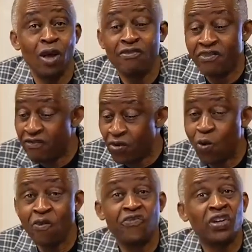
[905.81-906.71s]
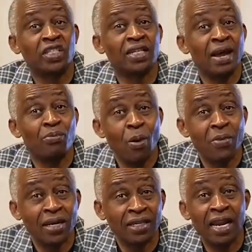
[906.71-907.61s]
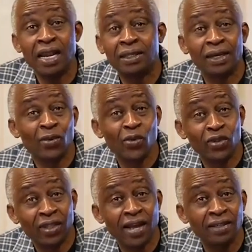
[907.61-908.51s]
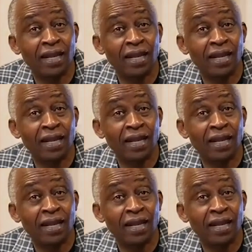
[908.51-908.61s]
Favor will fix in a moment. Electrical things,